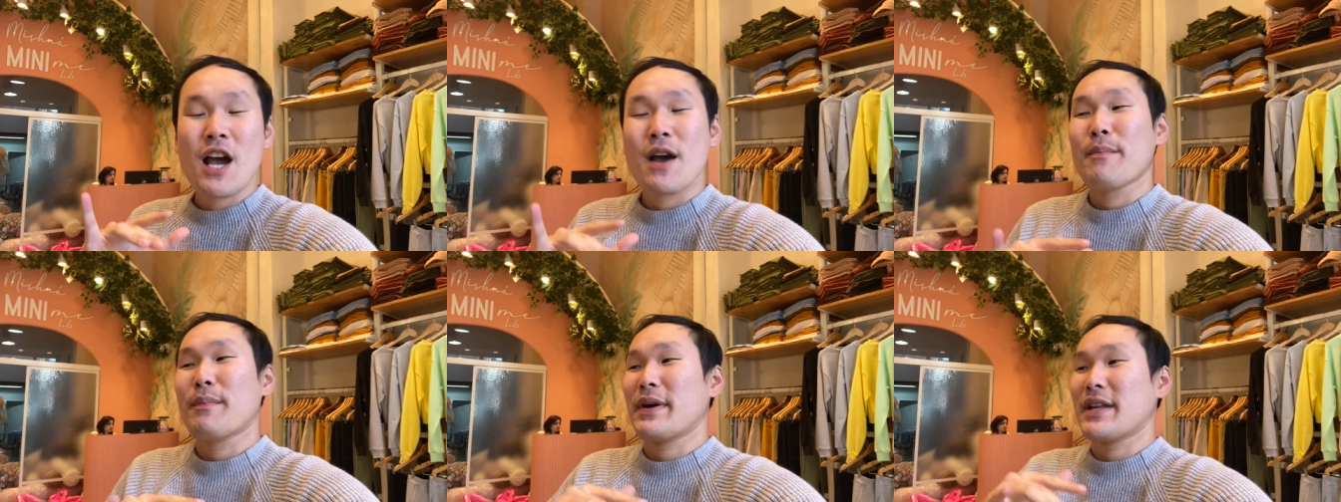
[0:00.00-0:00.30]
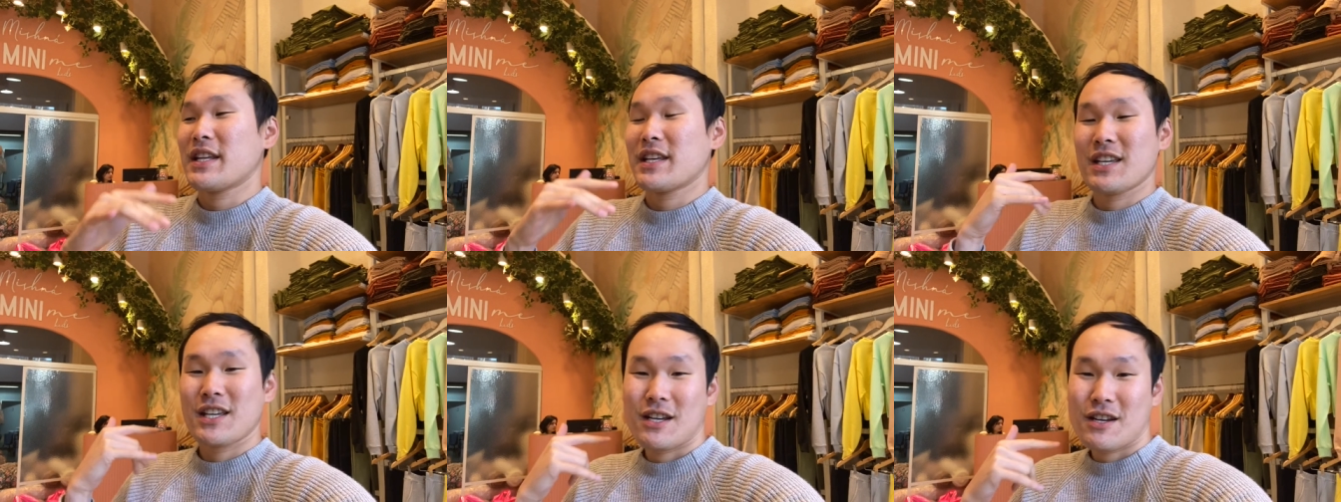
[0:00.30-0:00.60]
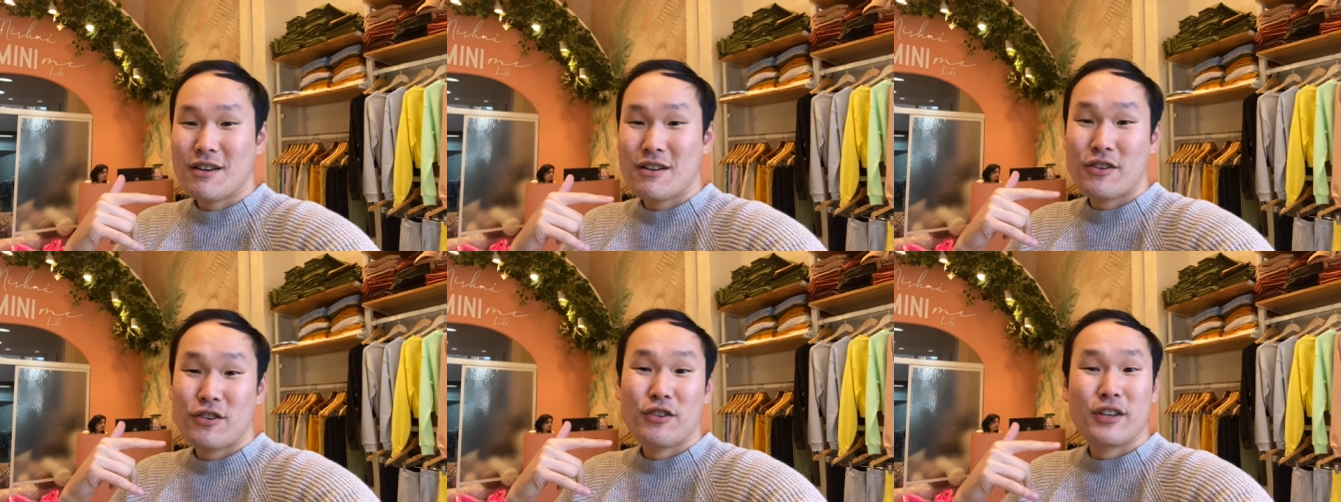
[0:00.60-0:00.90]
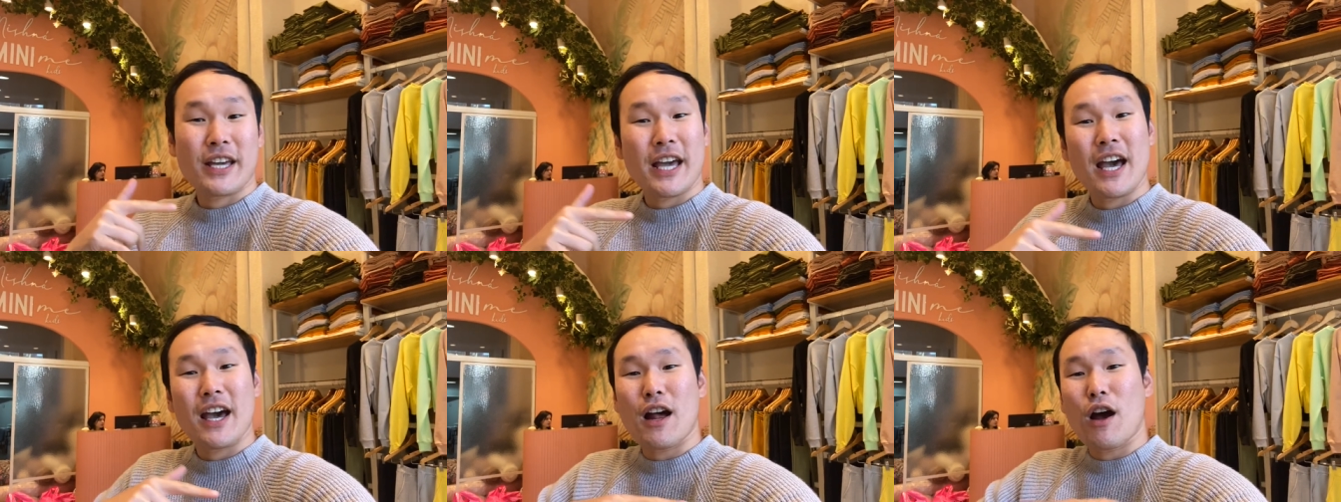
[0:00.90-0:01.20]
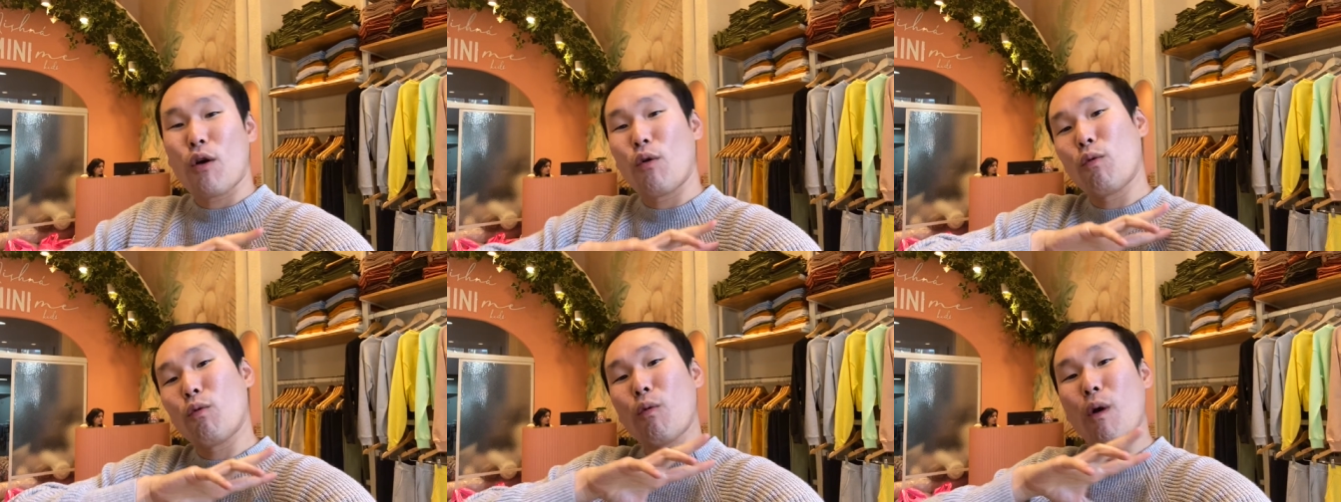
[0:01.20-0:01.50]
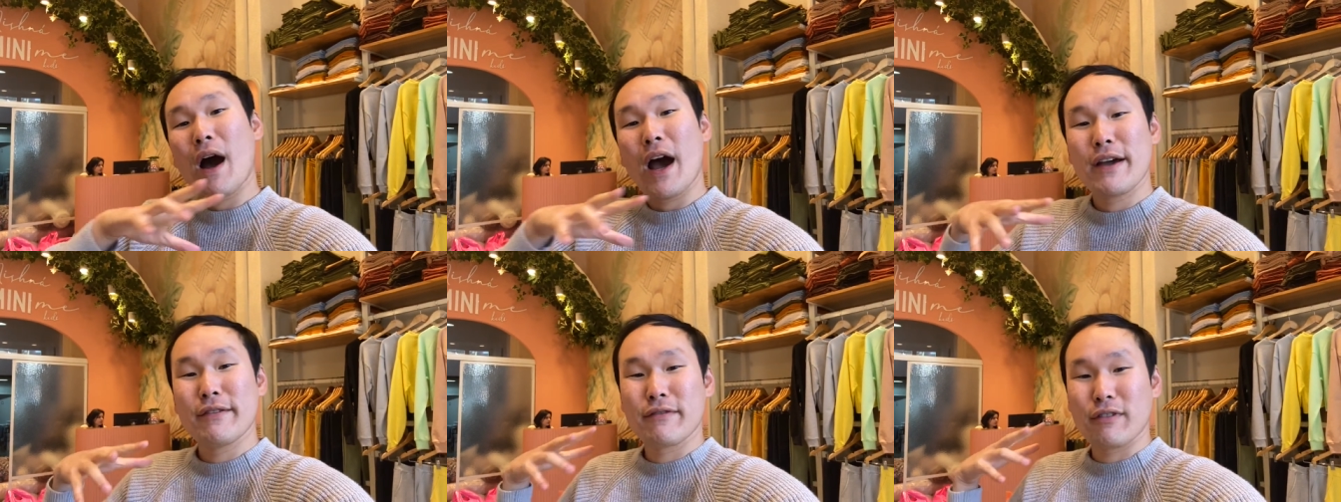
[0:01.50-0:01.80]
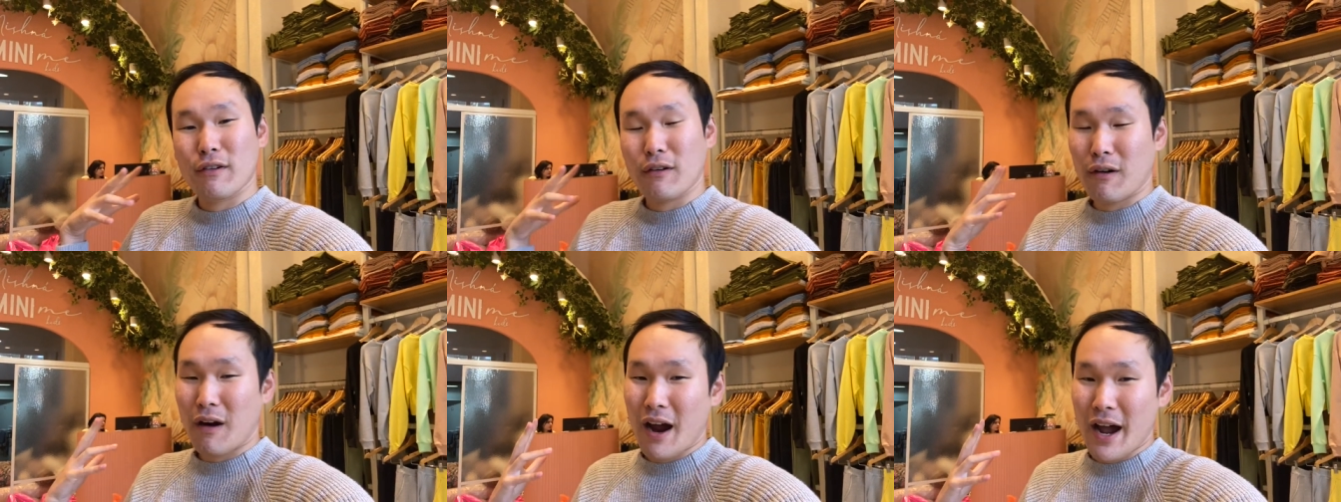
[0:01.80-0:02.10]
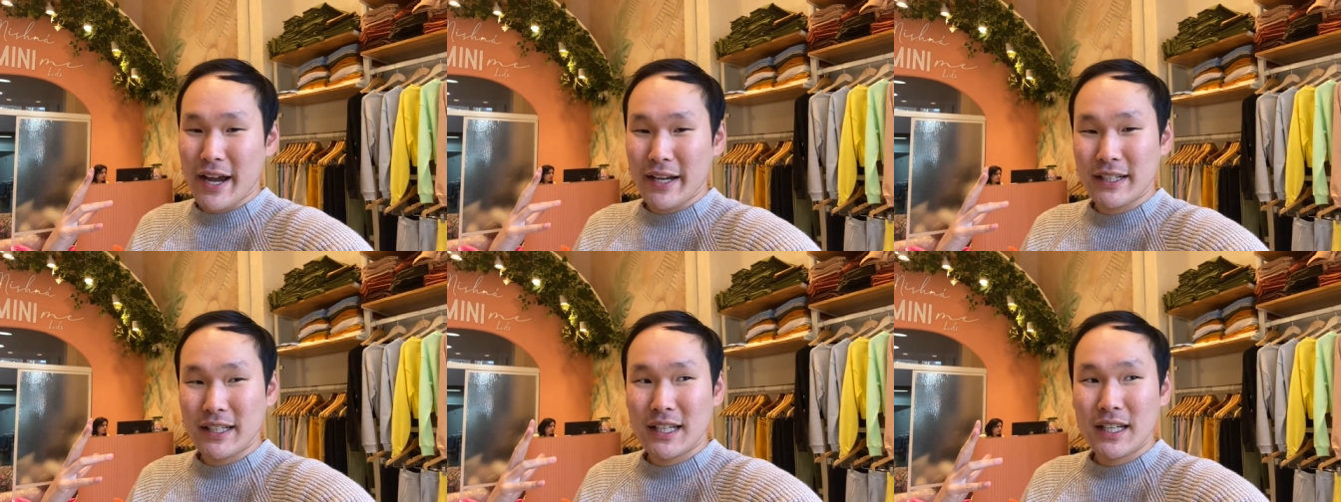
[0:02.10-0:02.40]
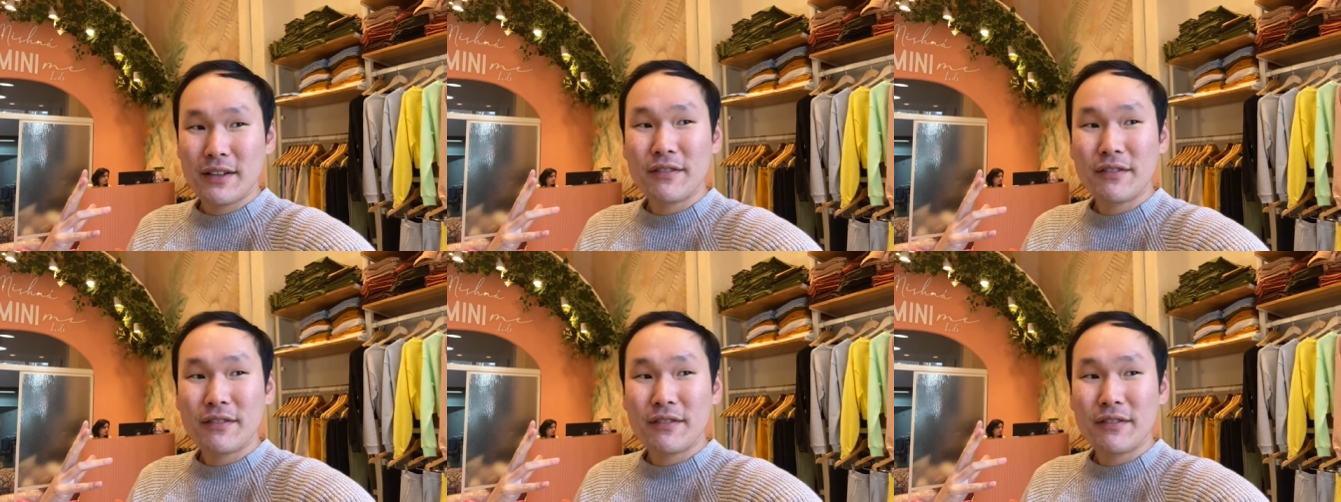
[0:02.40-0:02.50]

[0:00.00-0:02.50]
But here you get a wide variety